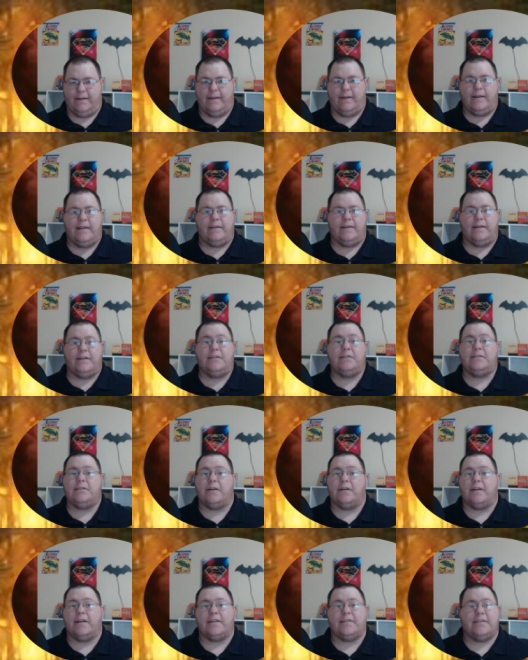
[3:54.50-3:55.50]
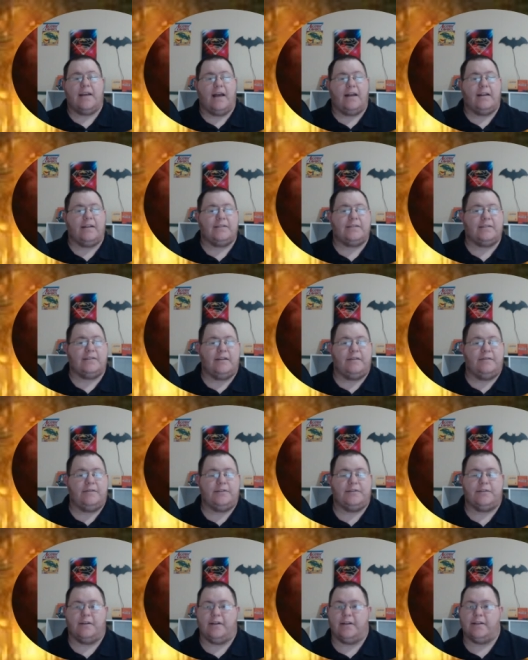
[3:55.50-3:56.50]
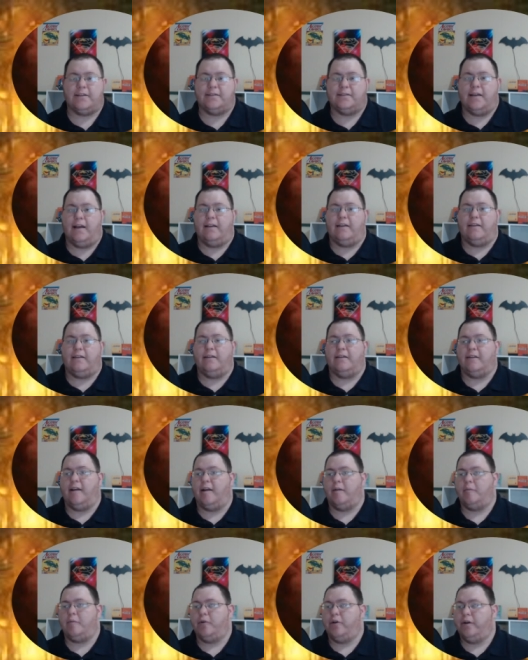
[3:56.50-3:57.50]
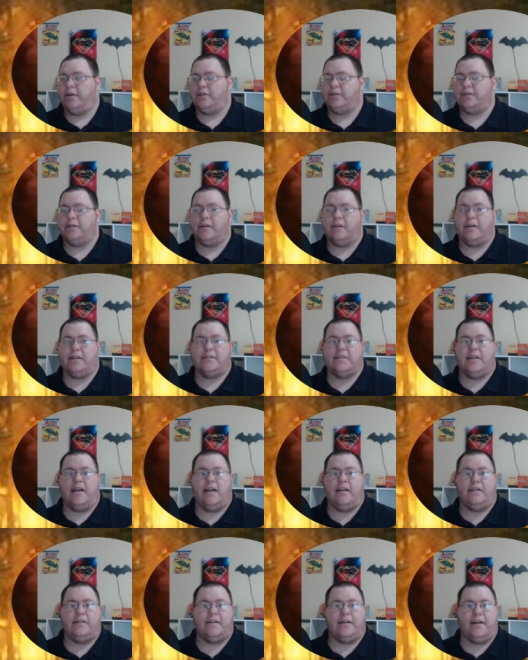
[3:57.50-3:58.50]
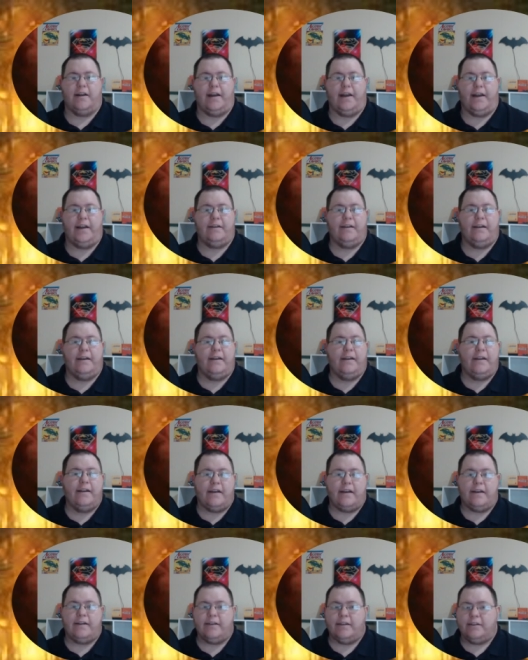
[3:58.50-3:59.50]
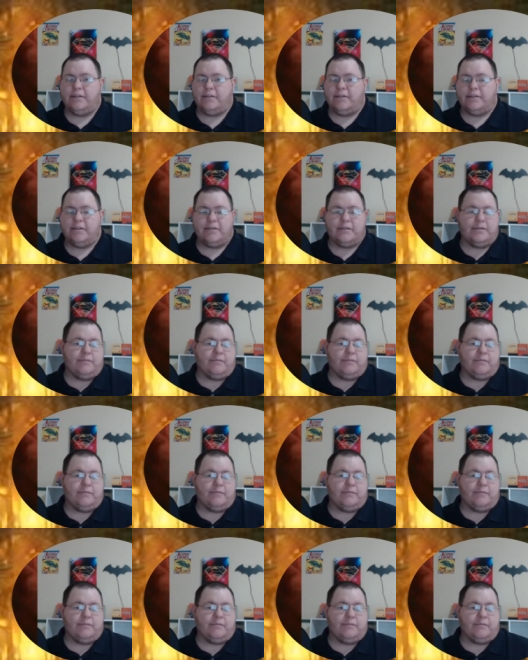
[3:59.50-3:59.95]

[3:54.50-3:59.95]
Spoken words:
Then you start exiling stuff, you start exiling their library, you start exiling their hand, and then you just